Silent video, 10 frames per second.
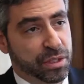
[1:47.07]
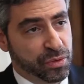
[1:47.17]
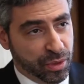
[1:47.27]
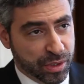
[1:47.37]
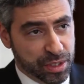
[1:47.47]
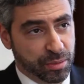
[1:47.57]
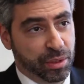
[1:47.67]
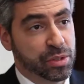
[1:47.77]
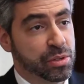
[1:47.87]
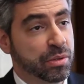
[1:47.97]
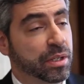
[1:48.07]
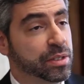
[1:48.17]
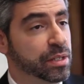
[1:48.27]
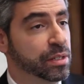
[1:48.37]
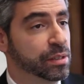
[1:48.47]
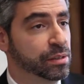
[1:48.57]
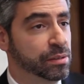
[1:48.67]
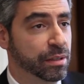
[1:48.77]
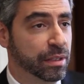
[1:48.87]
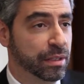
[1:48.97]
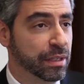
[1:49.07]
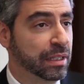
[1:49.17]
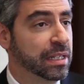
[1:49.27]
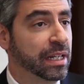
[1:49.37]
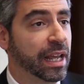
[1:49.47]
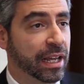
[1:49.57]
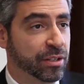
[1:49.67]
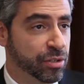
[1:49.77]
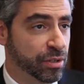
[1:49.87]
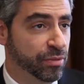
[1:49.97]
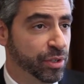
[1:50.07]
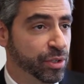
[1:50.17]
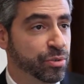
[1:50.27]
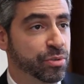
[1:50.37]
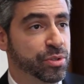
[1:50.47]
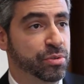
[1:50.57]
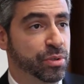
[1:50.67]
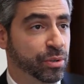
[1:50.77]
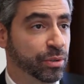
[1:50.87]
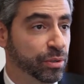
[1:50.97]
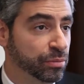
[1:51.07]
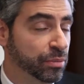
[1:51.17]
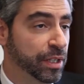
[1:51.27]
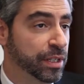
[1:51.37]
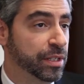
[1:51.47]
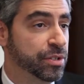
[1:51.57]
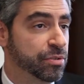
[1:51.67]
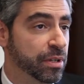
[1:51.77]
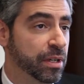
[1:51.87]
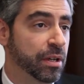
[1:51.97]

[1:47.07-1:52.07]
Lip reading: as far as I'm concerned, is the leading edge of the nutraceutical industry.